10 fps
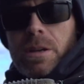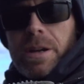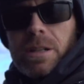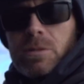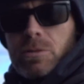
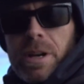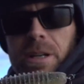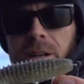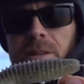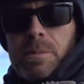I could drag it
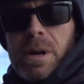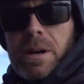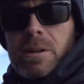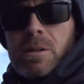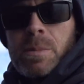on the
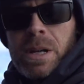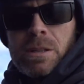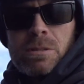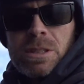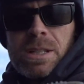bottom. I
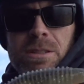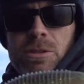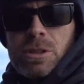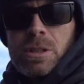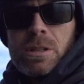use it as a
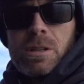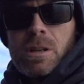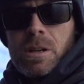jig.